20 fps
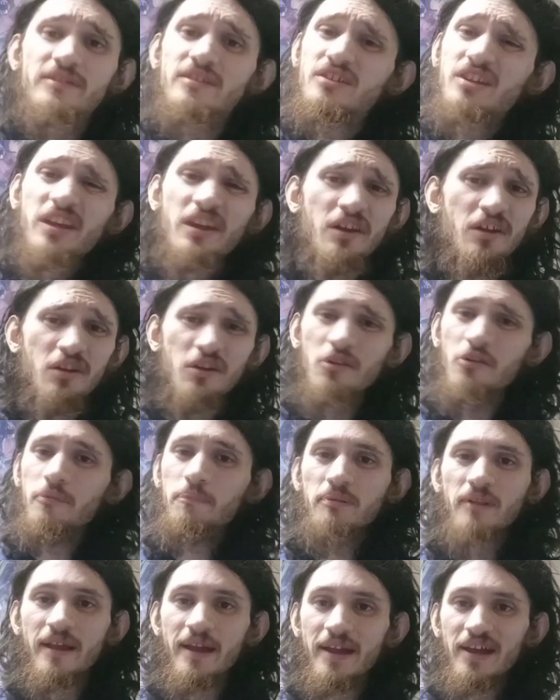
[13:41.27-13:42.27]
2
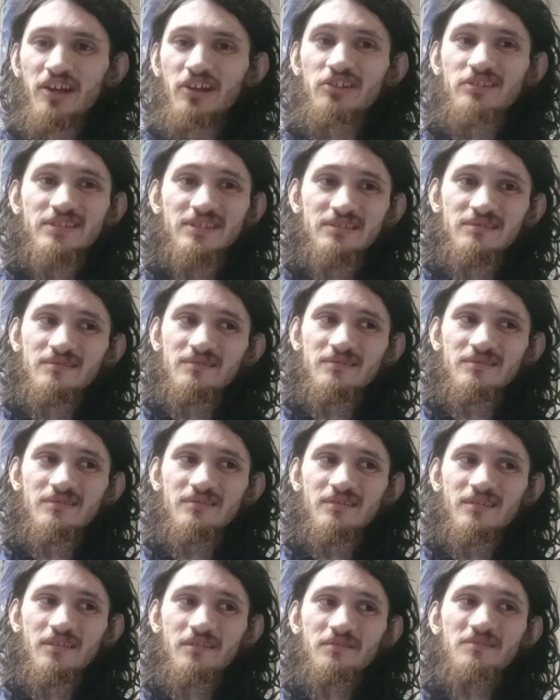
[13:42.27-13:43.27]
players,
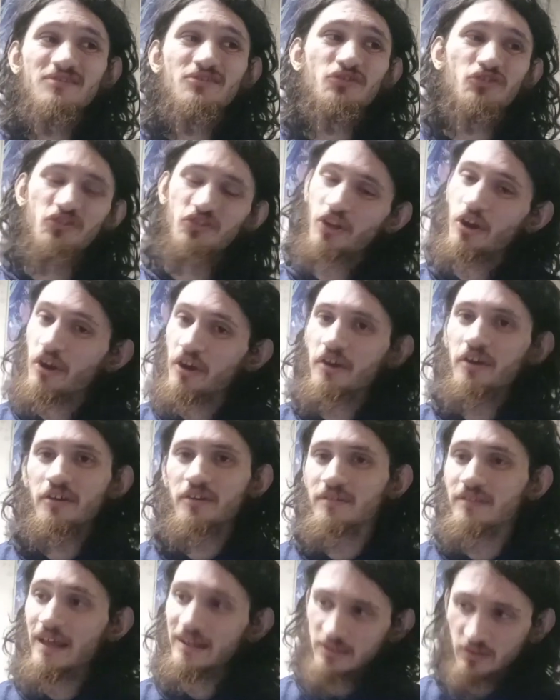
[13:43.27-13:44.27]

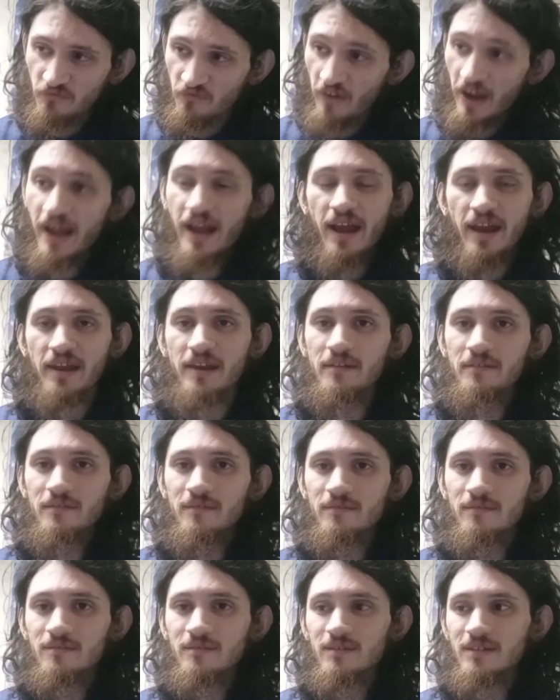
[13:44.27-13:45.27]
sure, that's fine.
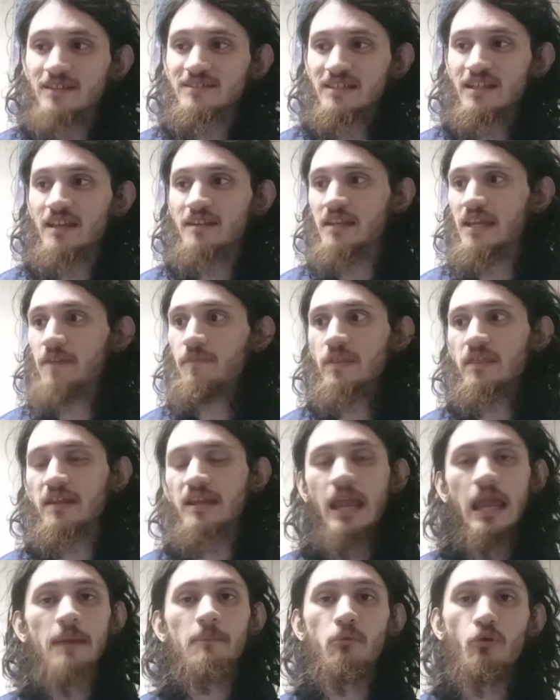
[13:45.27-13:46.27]
Because again, even the
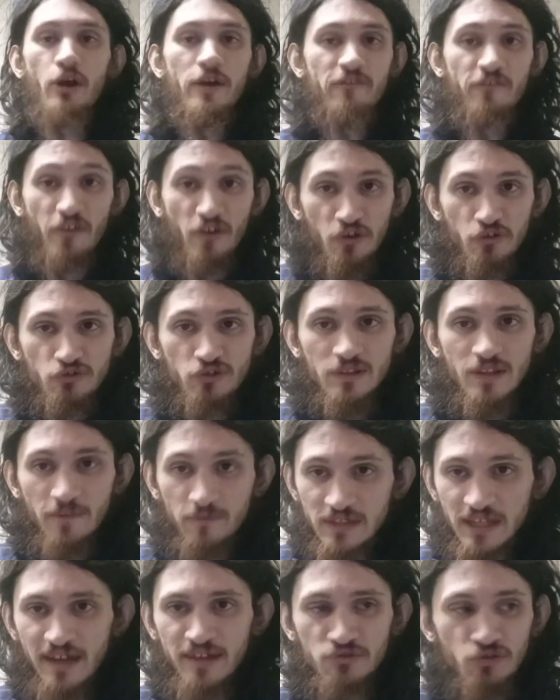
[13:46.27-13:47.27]
Game Boy version
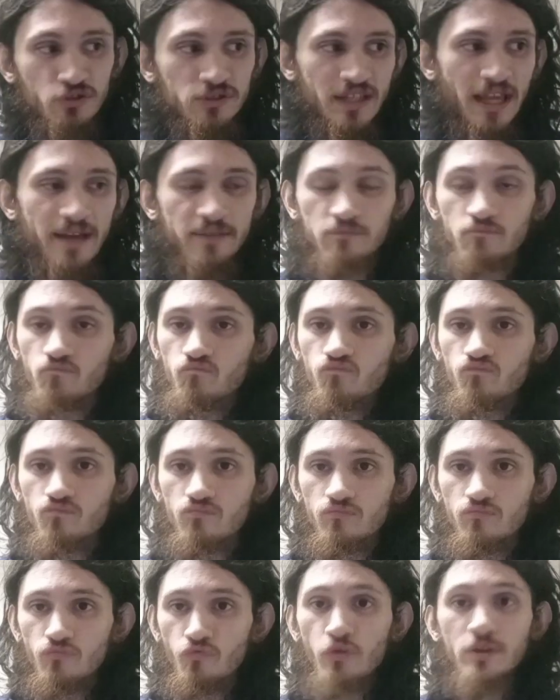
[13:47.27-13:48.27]
of Tetris
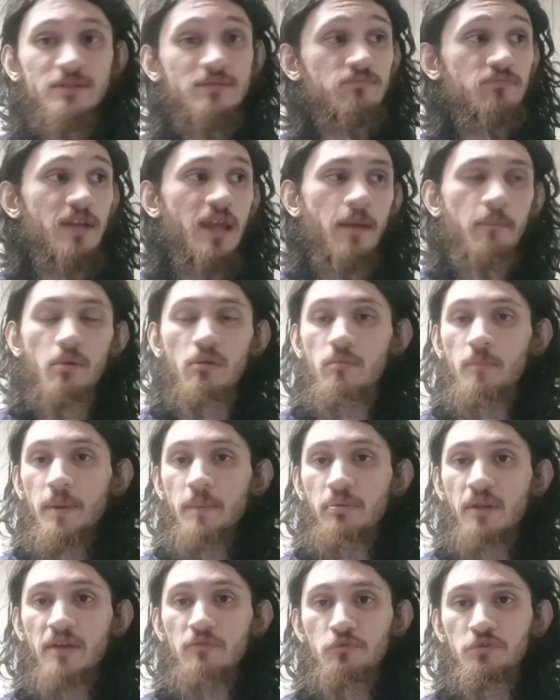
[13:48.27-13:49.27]
was able to
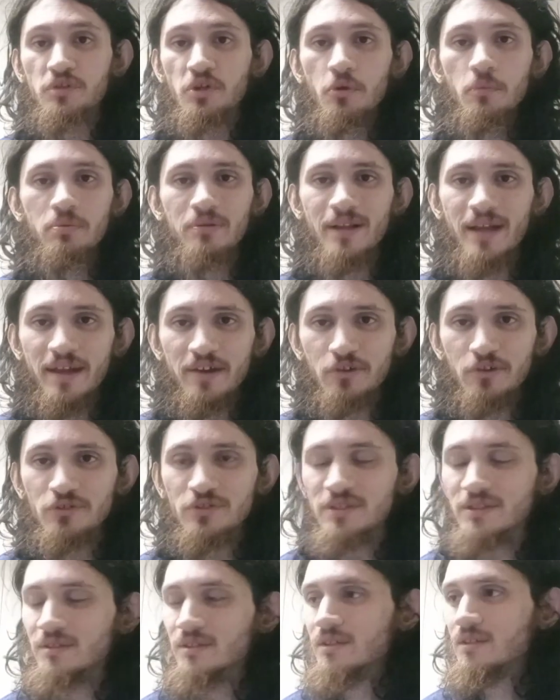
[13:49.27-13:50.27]
be played with 2
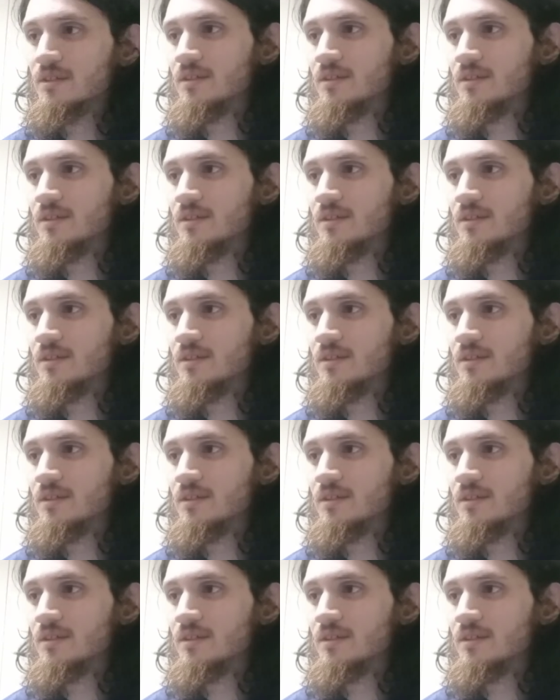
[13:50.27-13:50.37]
players.